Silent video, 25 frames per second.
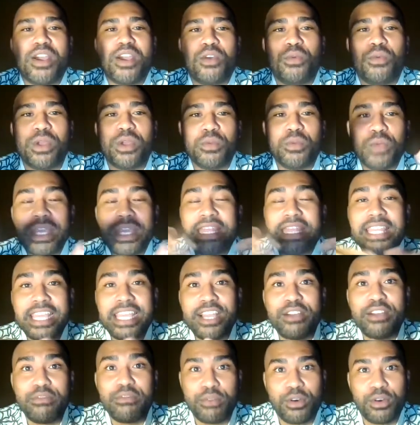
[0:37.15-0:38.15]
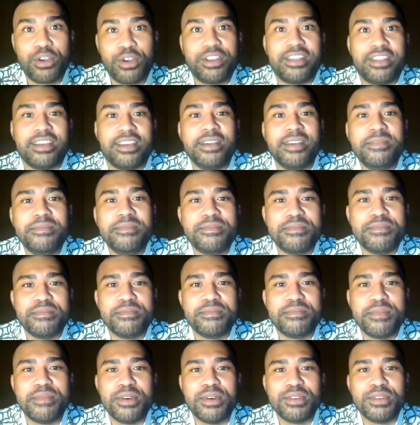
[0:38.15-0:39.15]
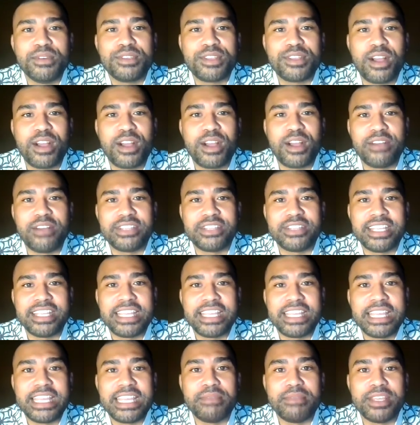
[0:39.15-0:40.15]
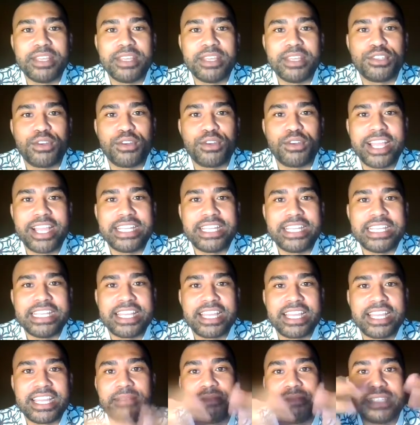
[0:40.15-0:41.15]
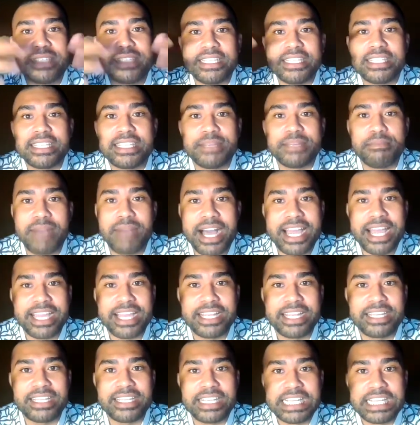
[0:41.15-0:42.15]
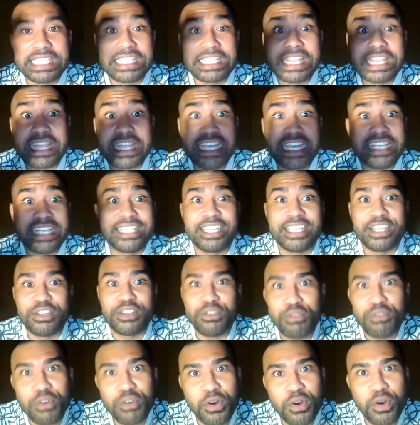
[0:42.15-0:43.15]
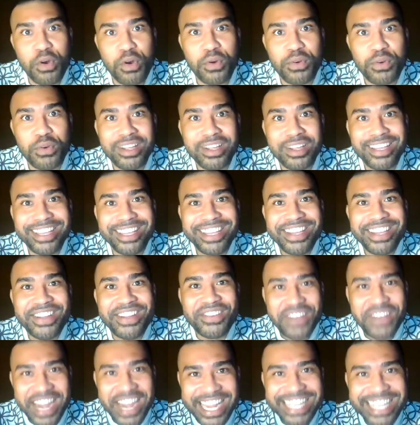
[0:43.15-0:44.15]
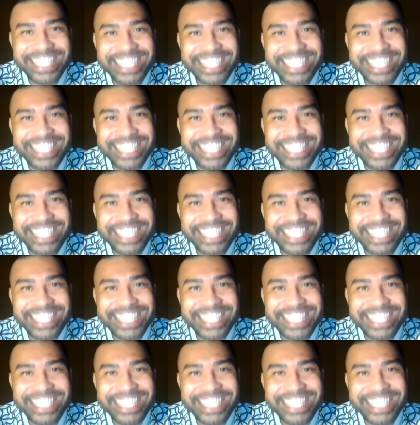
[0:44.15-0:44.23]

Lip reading: When we think of order, most often the image or idea that comes into mind is things in a row, right?